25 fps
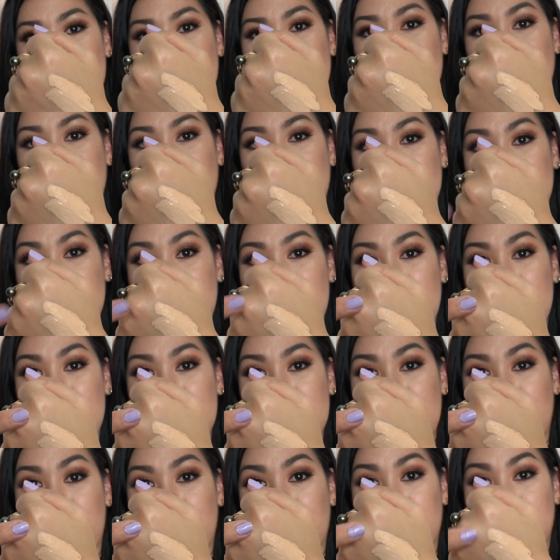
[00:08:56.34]
So
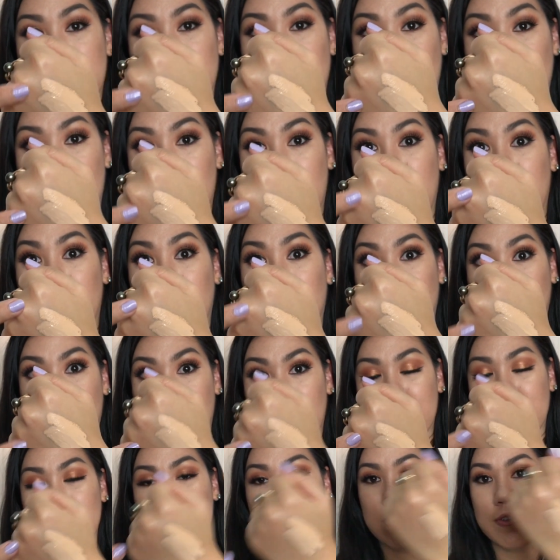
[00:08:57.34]
these are full
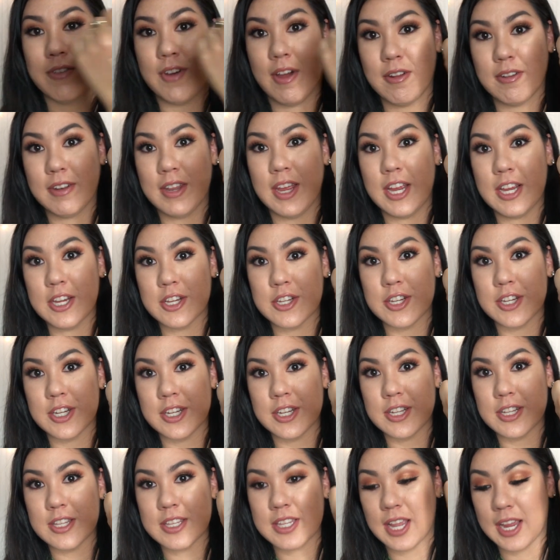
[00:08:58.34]
coverage
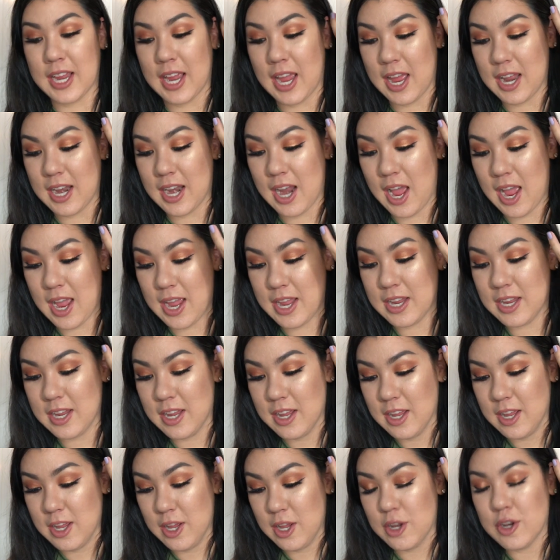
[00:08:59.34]
foundations. Like, and I
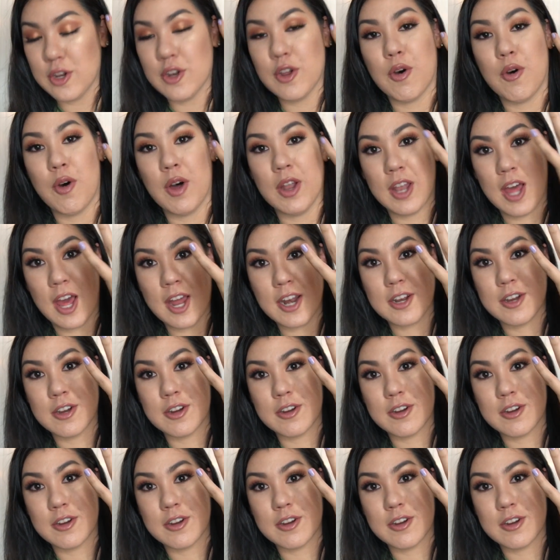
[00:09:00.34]
know a lot of